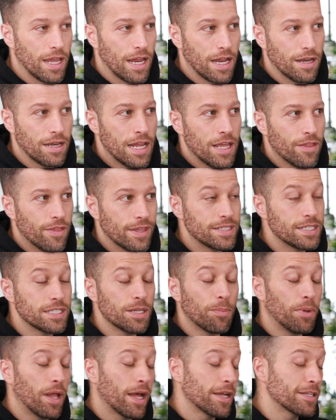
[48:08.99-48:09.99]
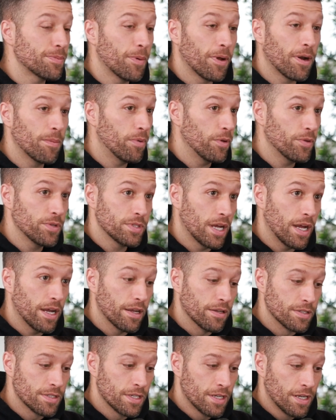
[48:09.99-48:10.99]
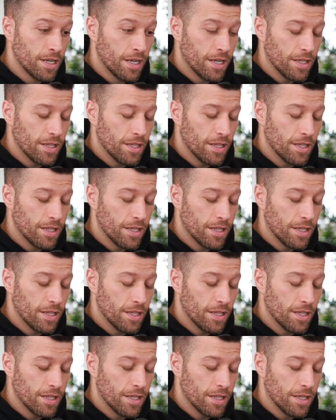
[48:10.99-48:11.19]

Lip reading: and this is a blind spot on both sides,